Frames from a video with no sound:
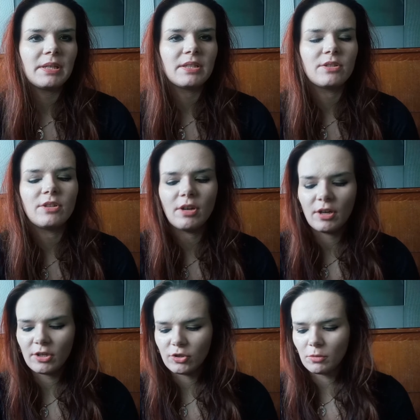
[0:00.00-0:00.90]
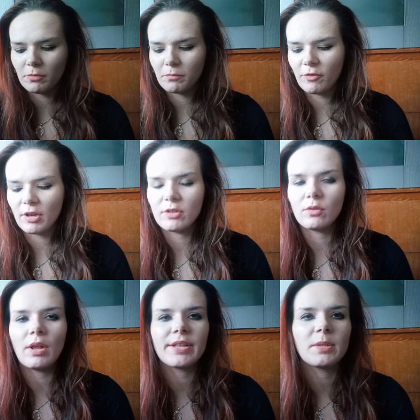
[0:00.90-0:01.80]
Please don't forget
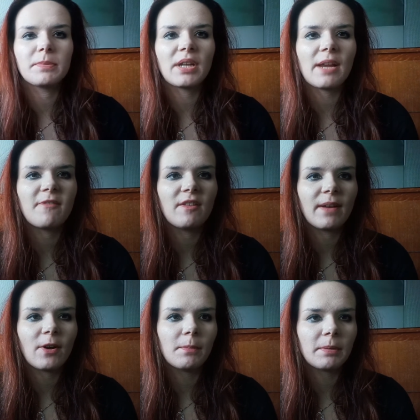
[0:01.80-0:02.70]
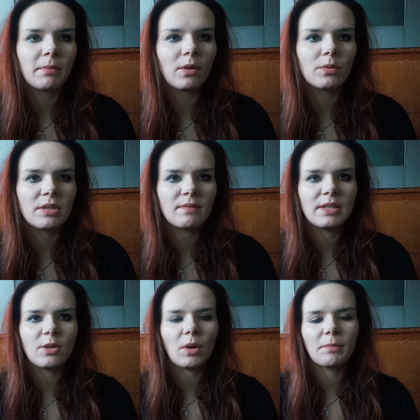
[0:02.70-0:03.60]
to like, subscribe, leave a comment below this
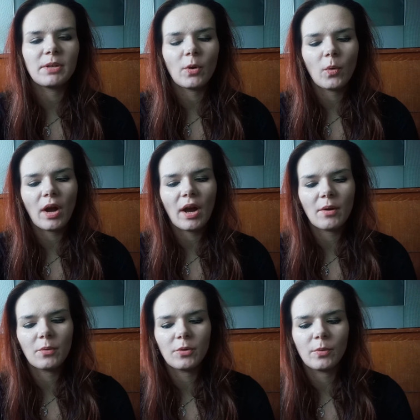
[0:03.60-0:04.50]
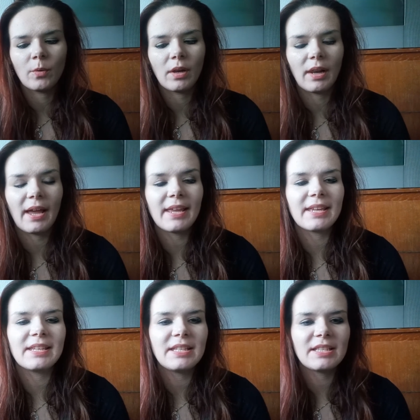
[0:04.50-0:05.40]
video, let me know how you
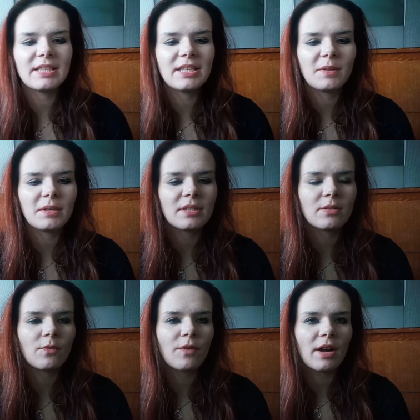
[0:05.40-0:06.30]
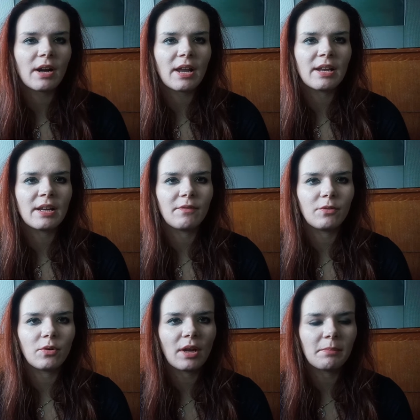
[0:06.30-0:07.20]
like this series so far, and if
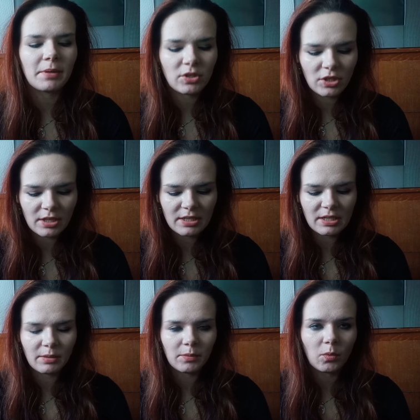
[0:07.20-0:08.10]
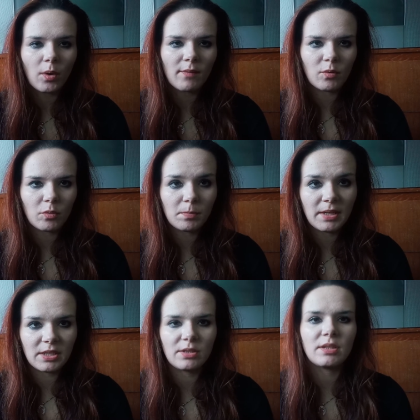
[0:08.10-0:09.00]
you can, please share this link with whoever would
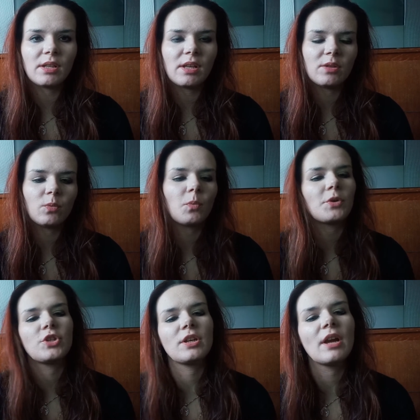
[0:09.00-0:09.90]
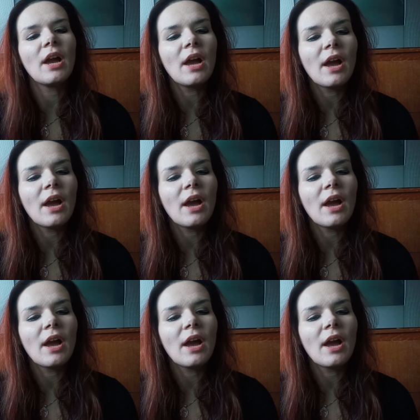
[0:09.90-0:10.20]
be interested into watching